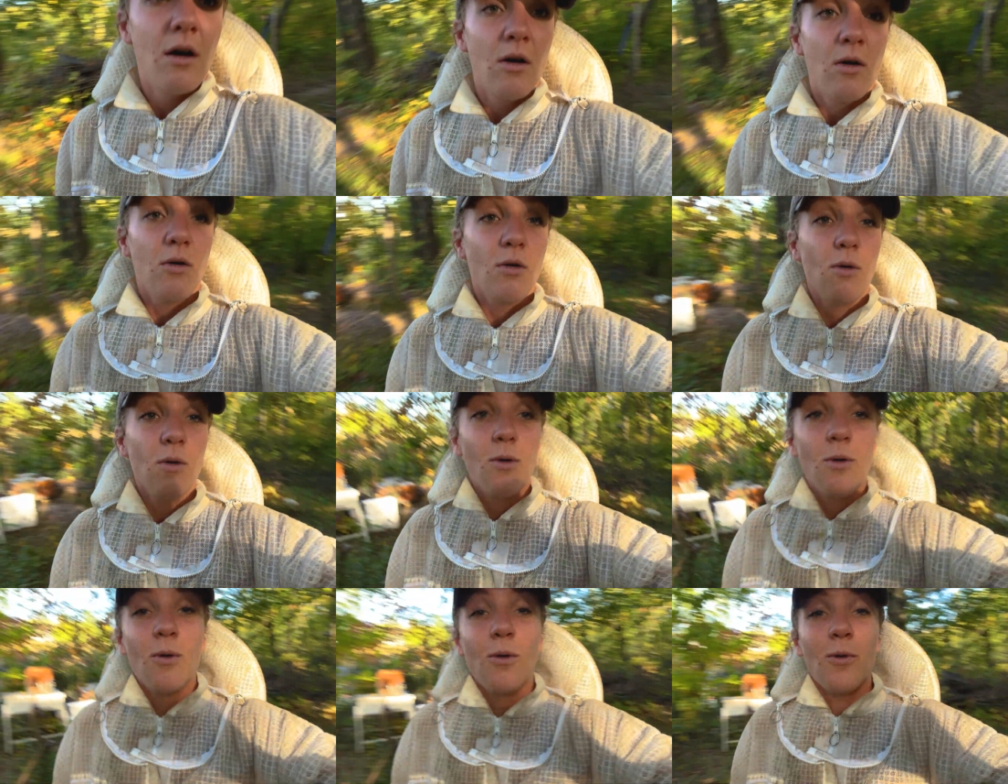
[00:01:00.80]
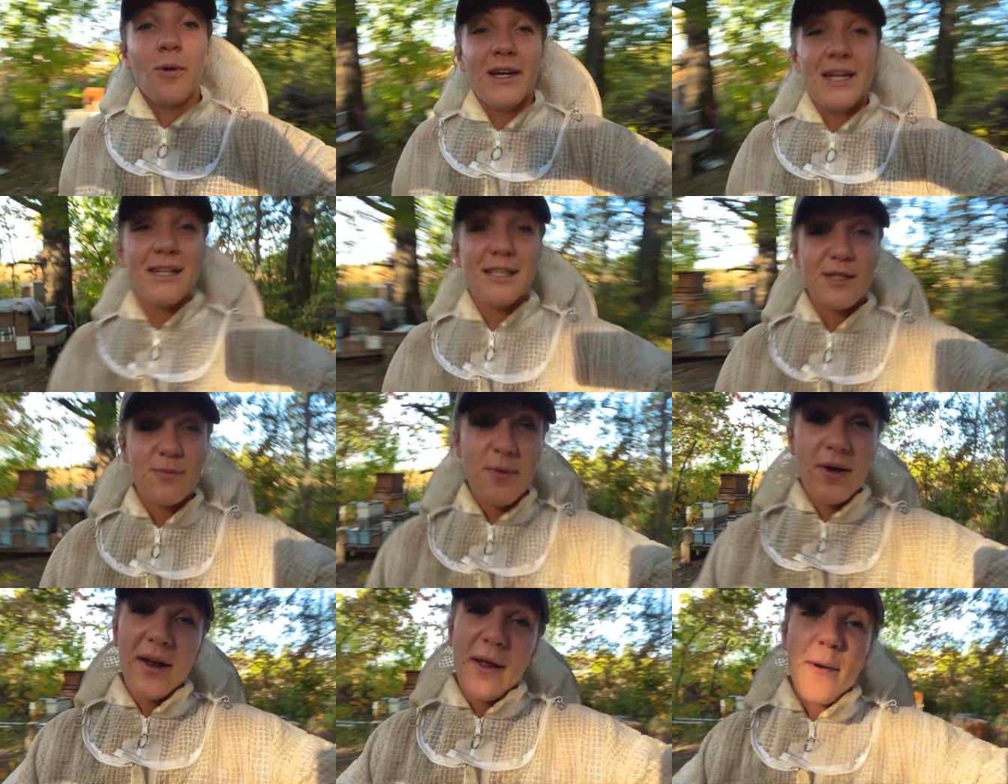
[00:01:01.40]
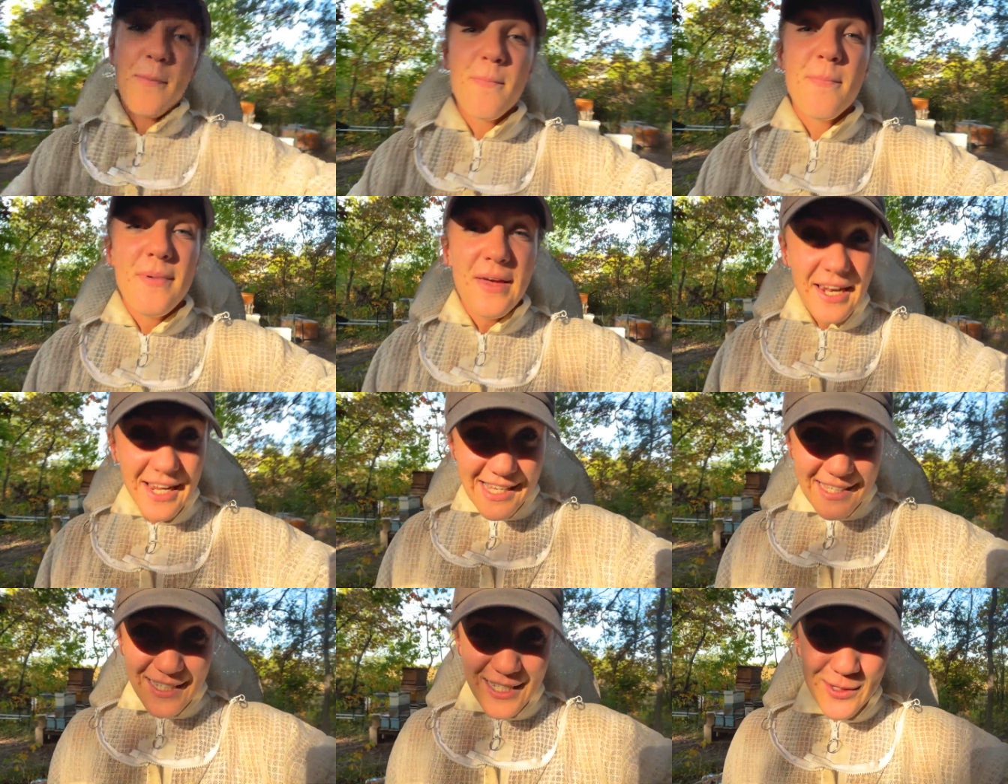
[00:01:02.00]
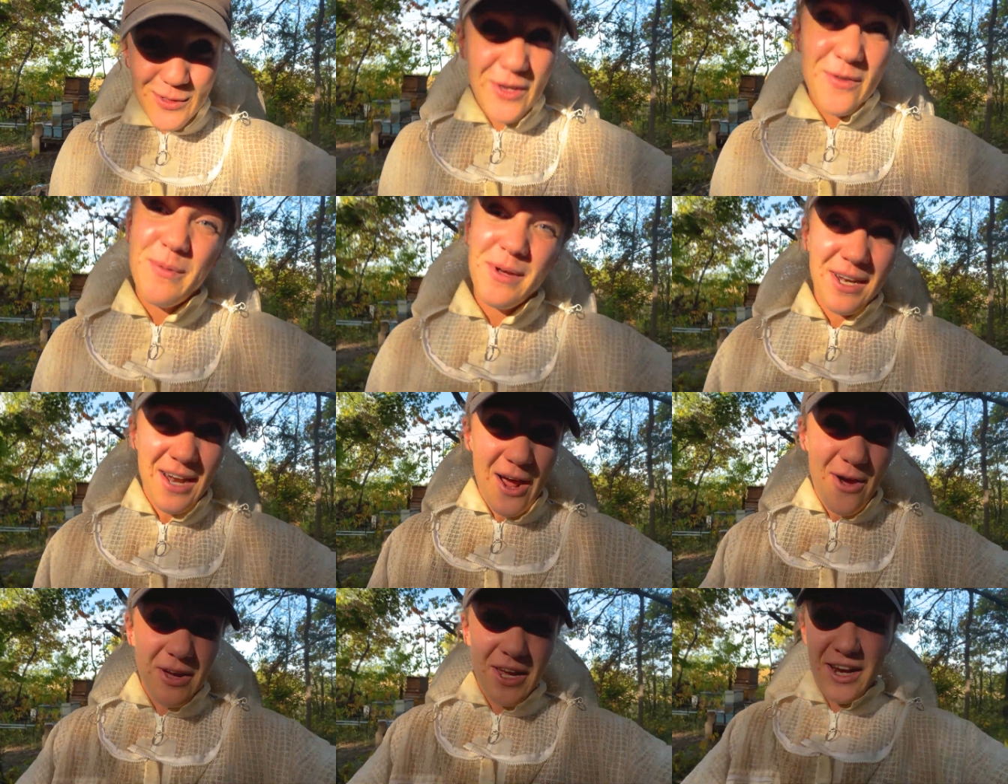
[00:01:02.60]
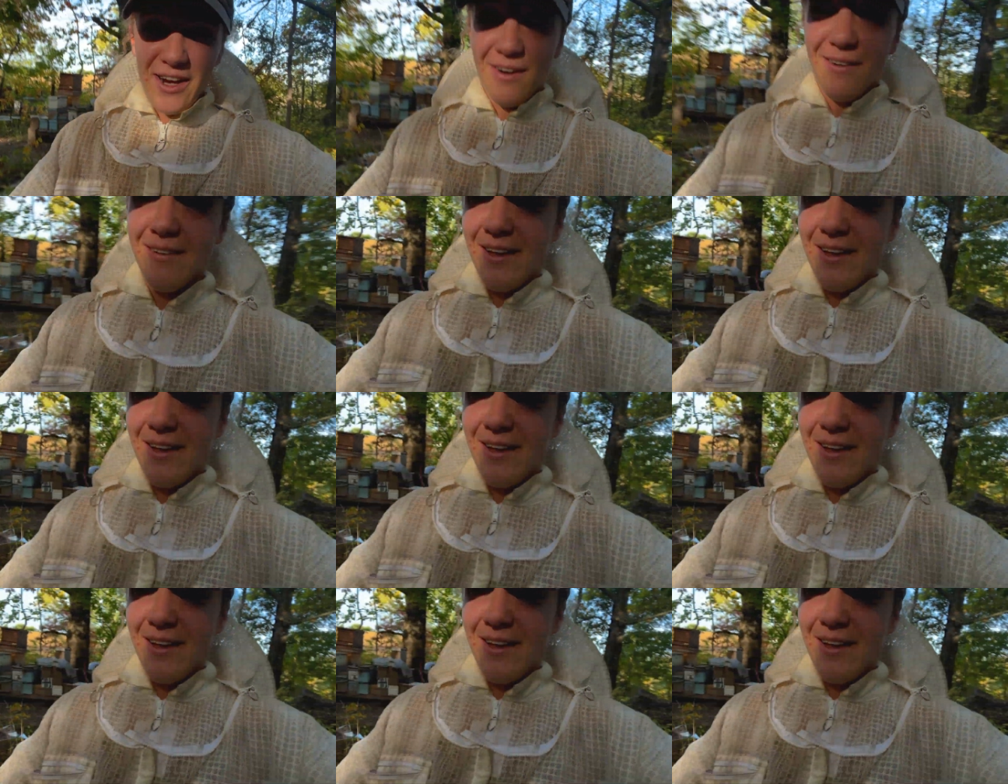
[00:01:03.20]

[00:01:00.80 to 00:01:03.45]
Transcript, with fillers: Ooh, it has been a minute since we've been out here.